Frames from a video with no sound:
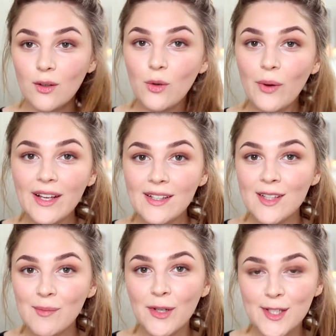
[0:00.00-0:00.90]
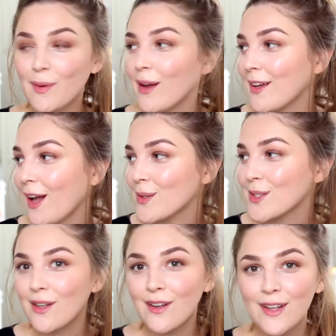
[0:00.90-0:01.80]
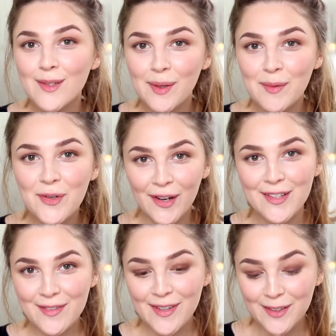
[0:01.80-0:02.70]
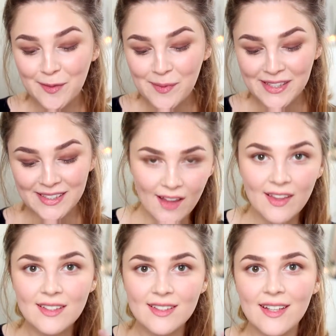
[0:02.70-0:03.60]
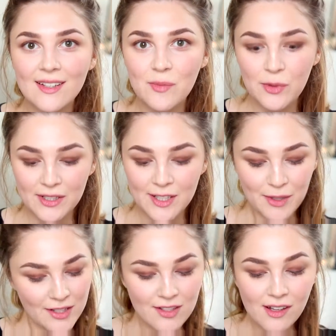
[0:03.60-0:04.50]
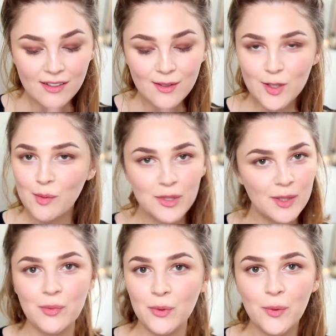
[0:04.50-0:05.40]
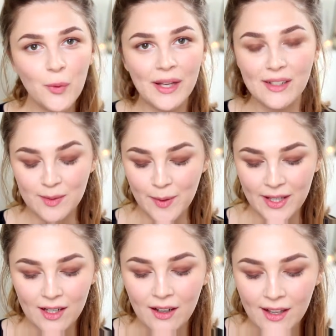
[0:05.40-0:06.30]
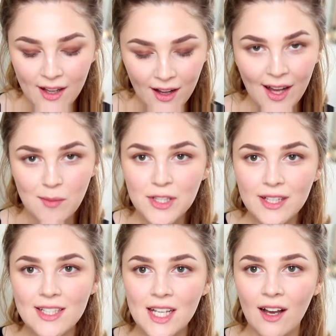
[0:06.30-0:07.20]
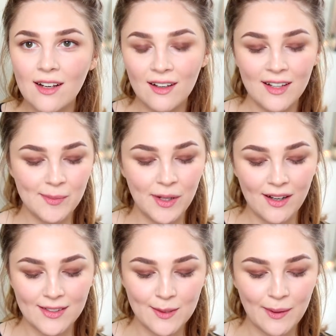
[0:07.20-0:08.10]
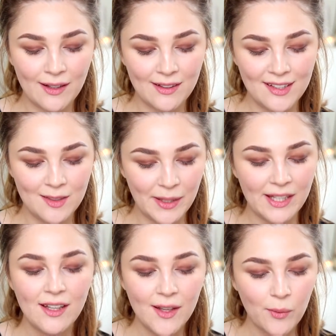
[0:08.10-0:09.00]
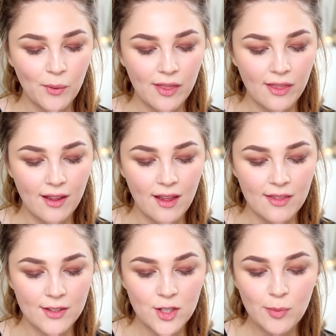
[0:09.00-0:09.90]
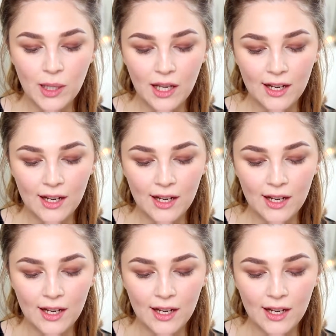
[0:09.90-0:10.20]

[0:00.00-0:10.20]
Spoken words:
Always a motorbike outside when I'm trying to film. And that's it, pretty much done. Super simple, quick, smoky eye. I'm just going to tightline my eyes as well a little bit with the Super